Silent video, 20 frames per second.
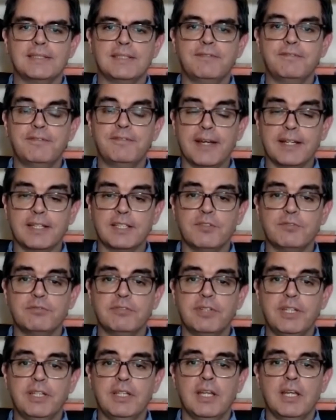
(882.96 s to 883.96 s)
has
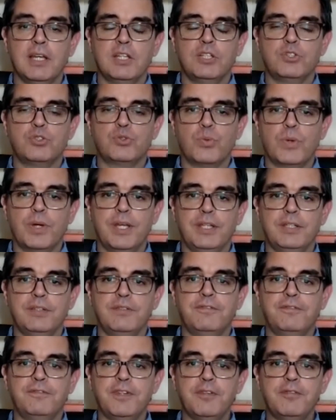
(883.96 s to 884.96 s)
effectively
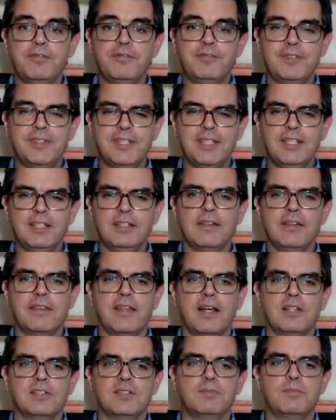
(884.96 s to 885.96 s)
trained
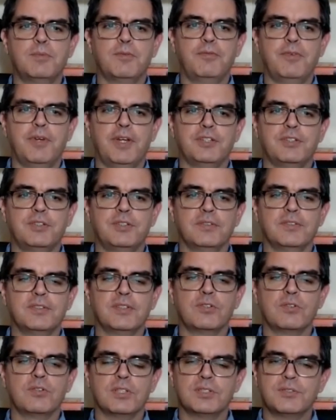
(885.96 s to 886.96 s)
15,000 professionals
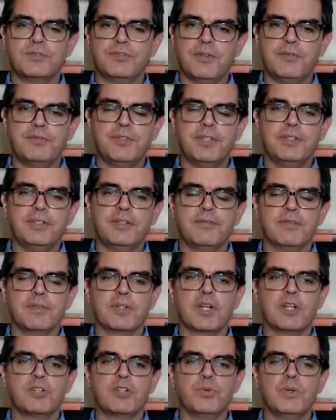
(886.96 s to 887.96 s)
across 15
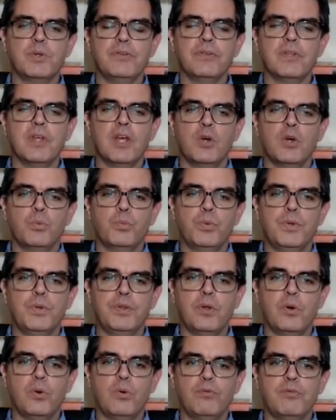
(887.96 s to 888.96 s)
different countries
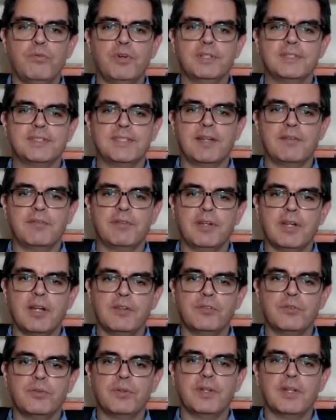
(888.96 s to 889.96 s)
with over
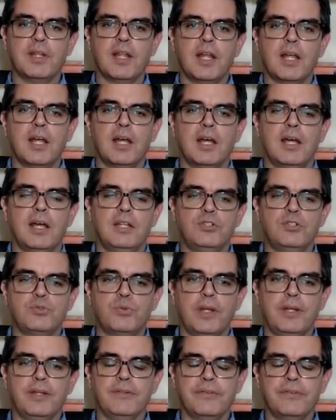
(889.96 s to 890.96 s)
700
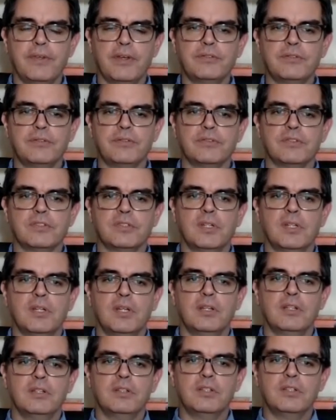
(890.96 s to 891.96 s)
training sessions.
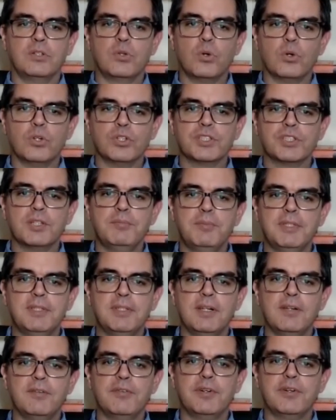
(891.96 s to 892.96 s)
The course can be
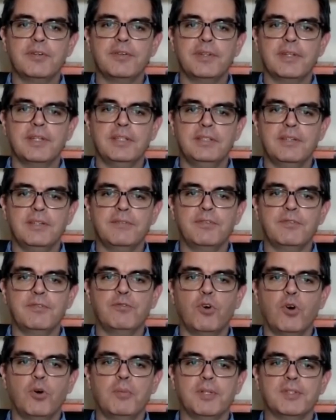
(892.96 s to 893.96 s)
delivered in
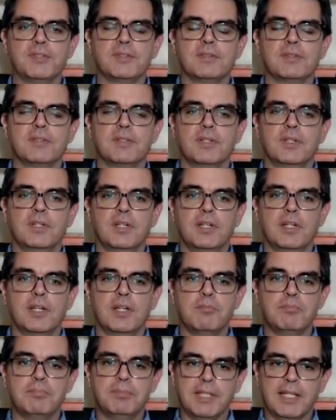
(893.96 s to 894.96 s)
different formats:
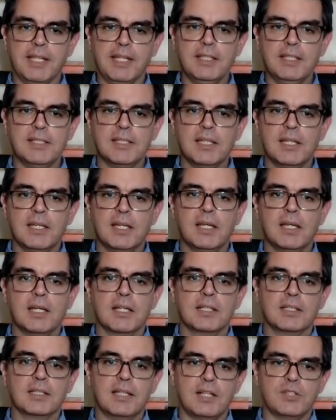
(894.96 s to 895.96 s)
complete,
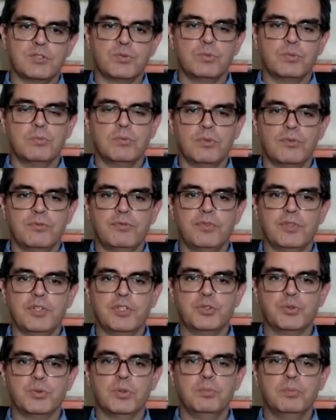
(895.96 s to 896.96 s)
classroom or
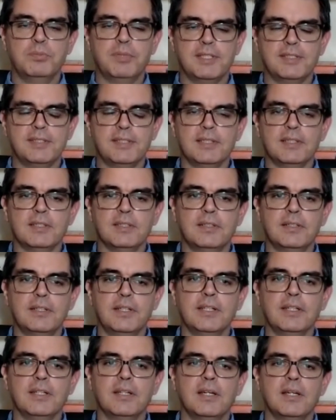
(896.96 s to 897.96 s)
virtual plus
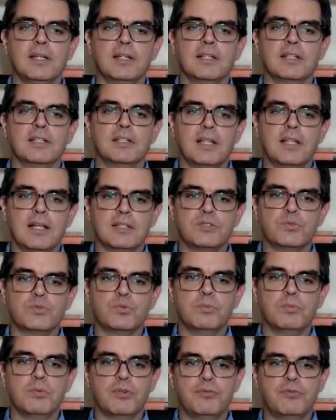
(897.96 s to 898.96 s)
e-learning,
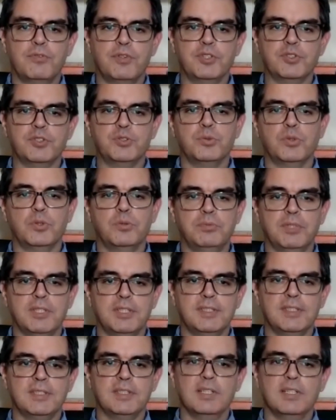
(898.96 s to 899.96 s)
classroom or virtual
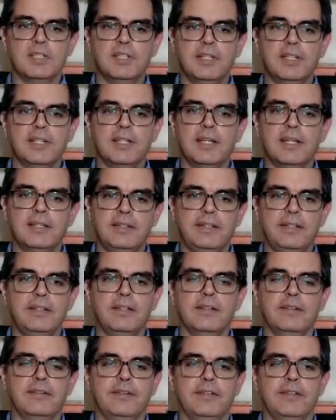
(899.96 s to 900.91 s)
plus e-learning, and